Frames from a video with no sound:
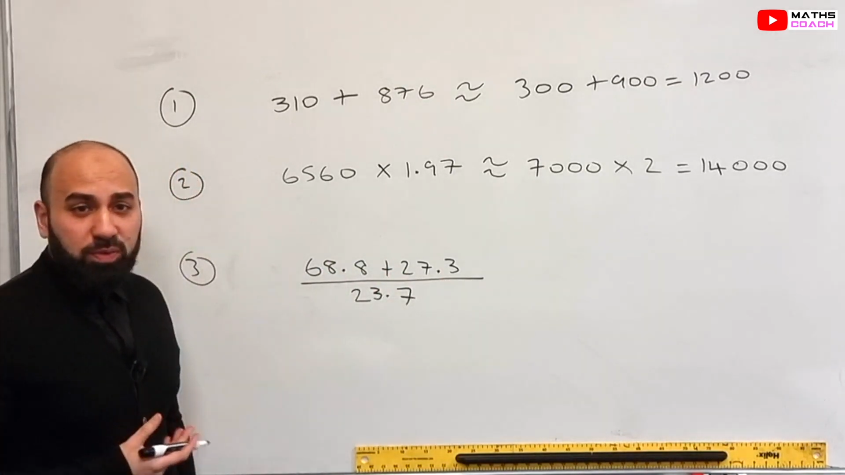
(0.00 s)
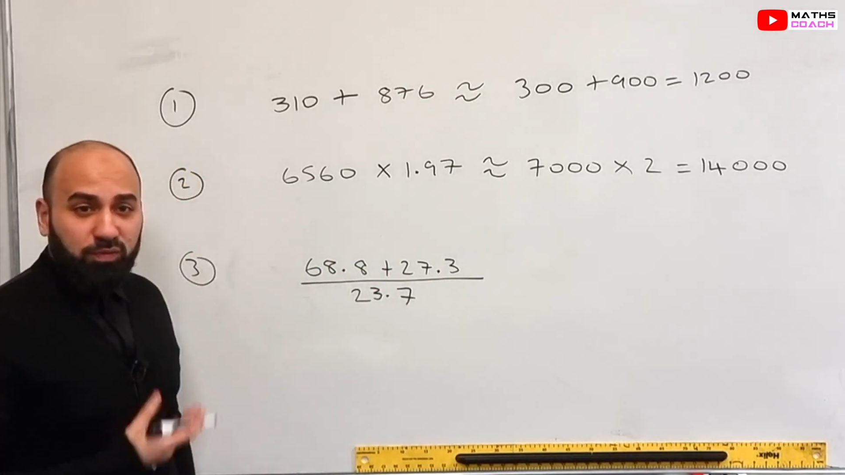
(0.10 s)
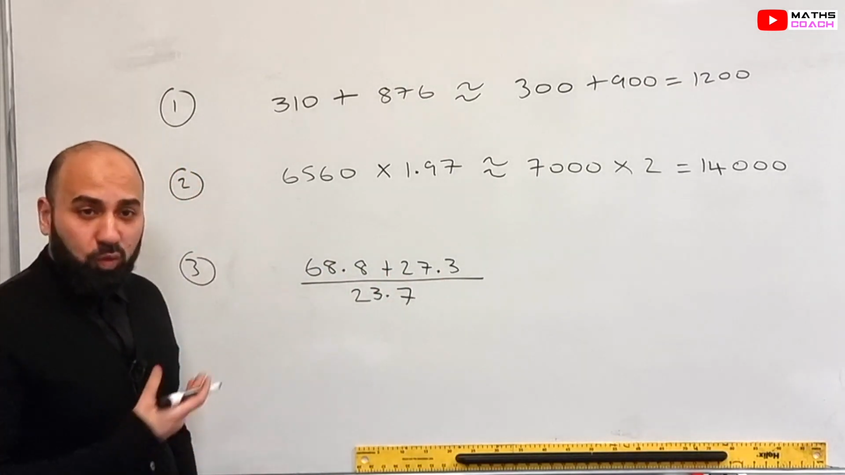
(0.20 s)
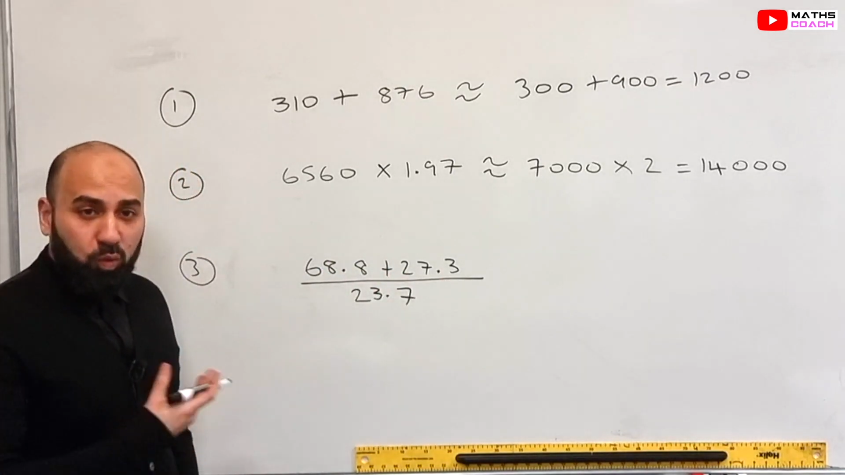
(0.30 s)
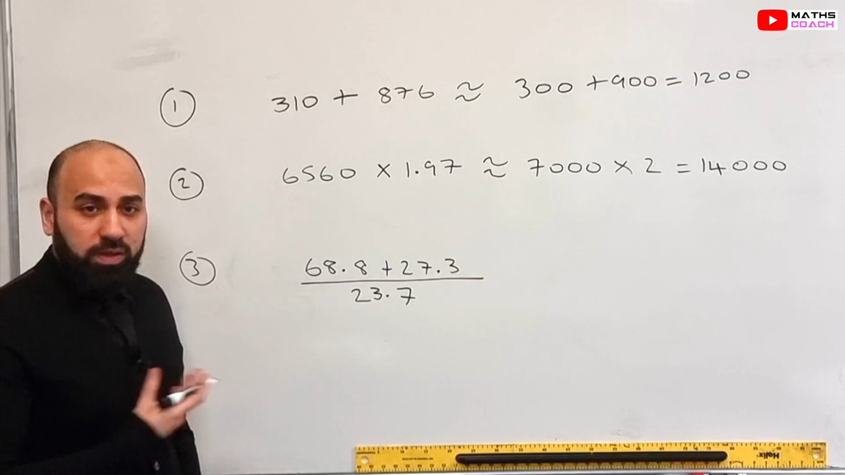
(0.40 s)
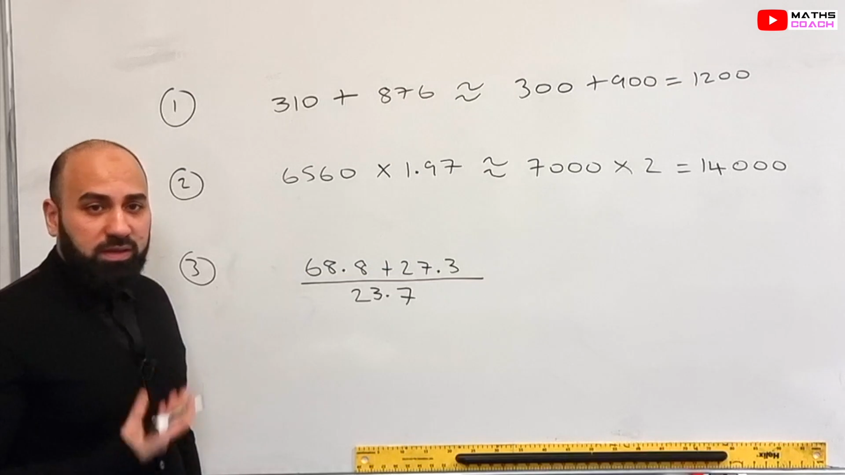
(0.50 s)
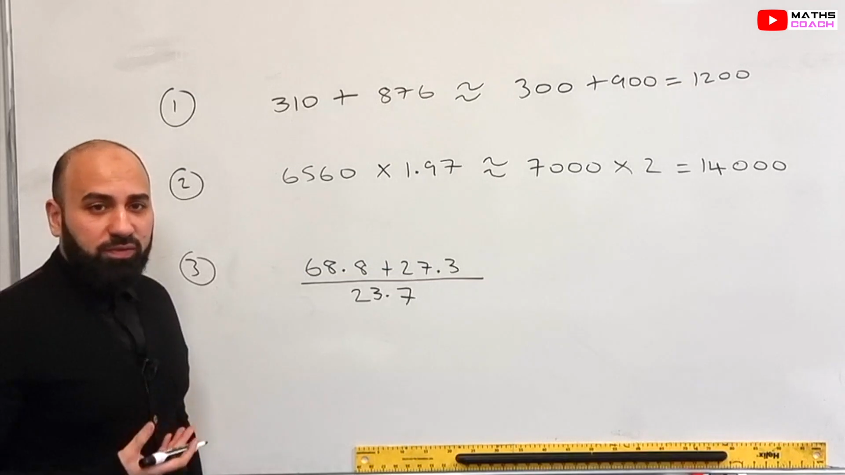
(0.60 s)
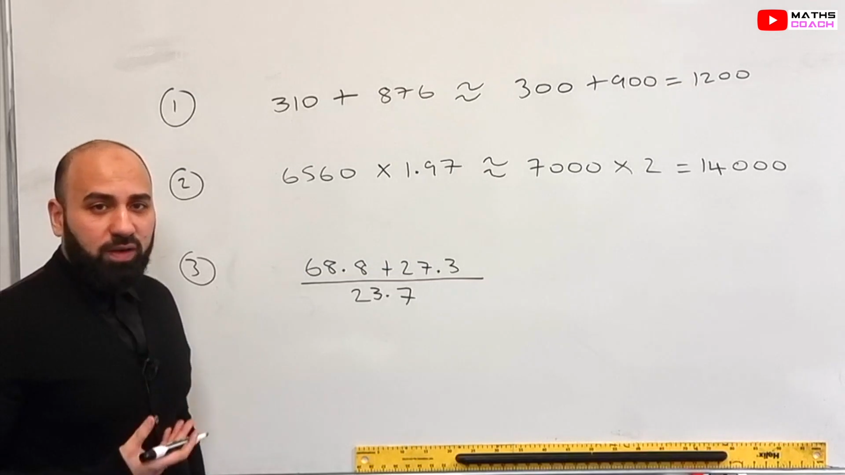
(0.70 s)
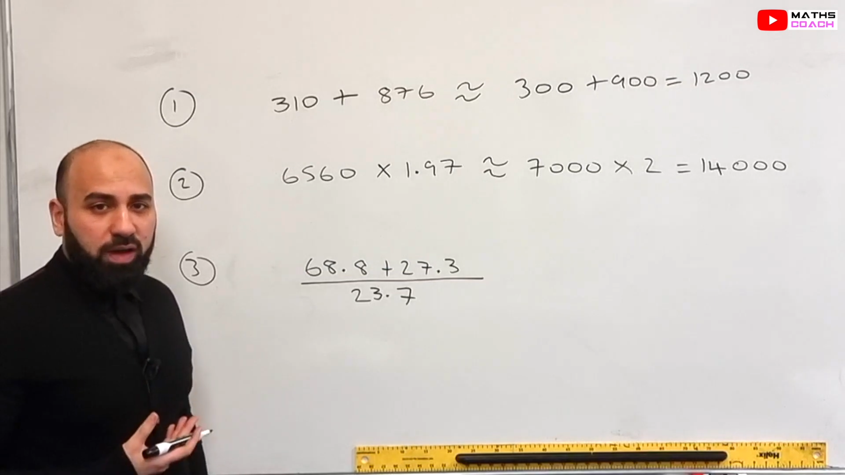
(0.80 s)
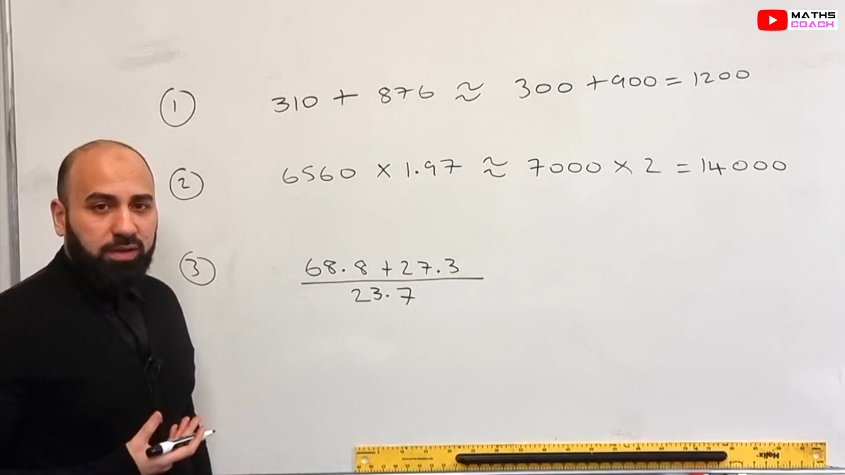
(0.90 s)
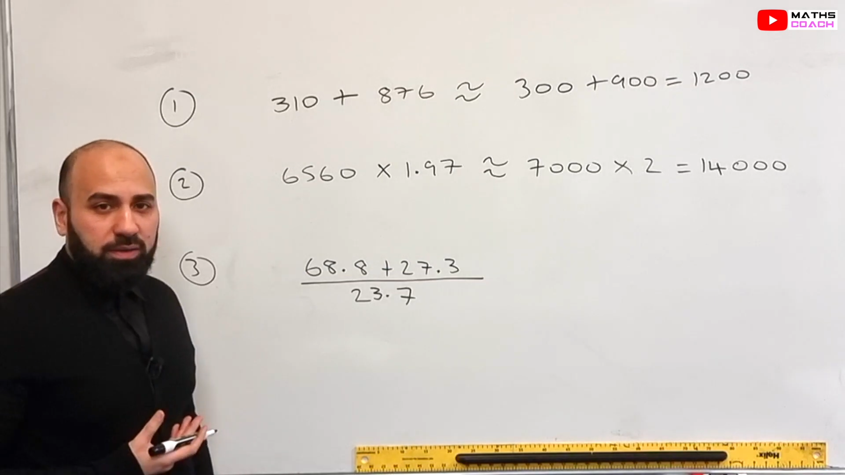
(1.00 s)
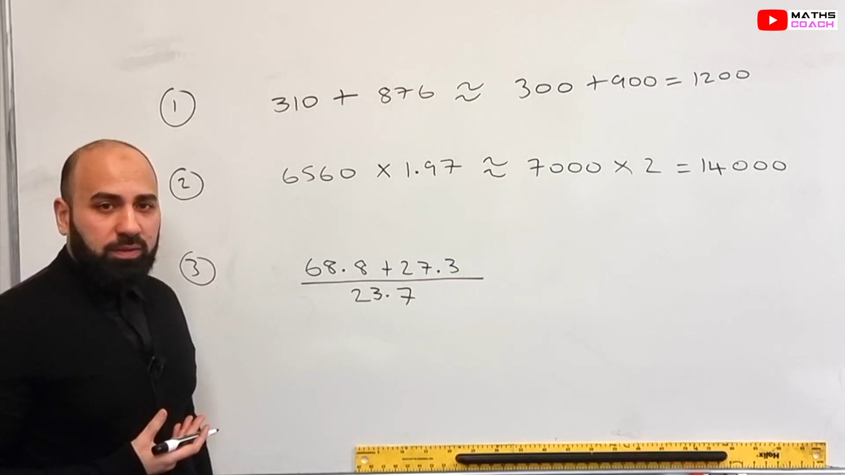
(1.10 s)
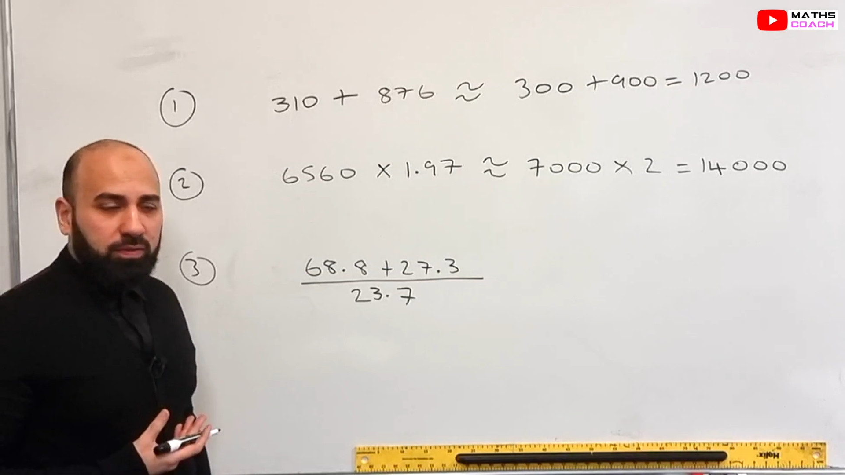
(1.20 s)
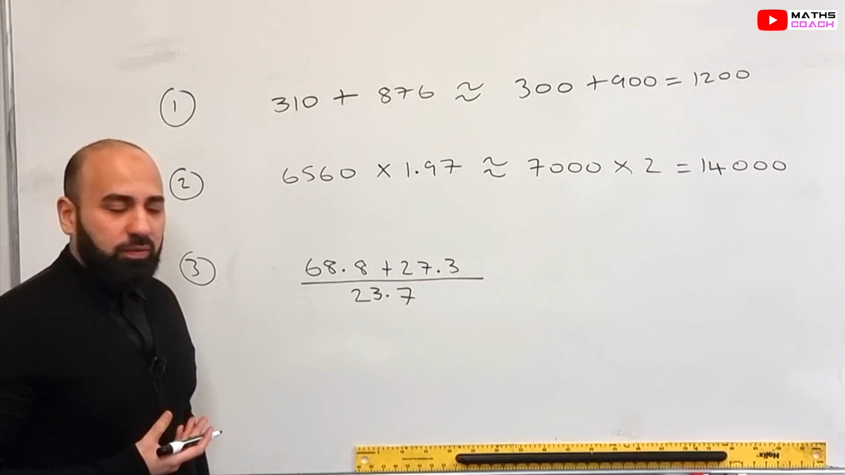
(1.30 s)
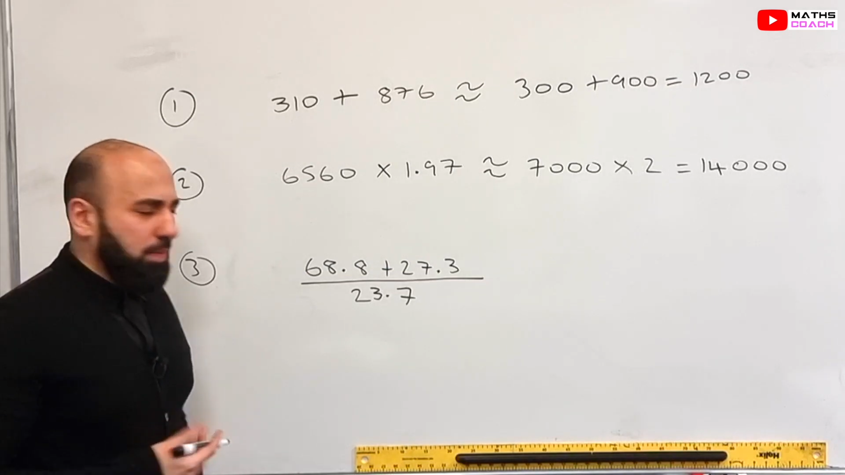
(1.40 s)
before we divide,
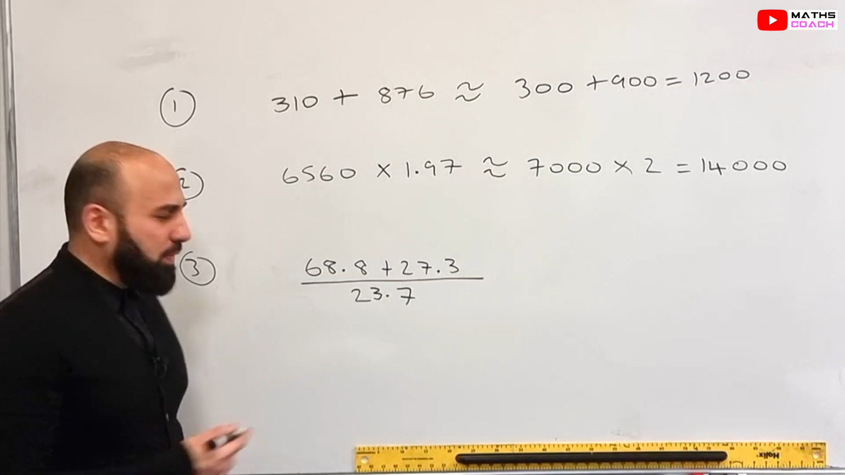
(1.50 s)
right?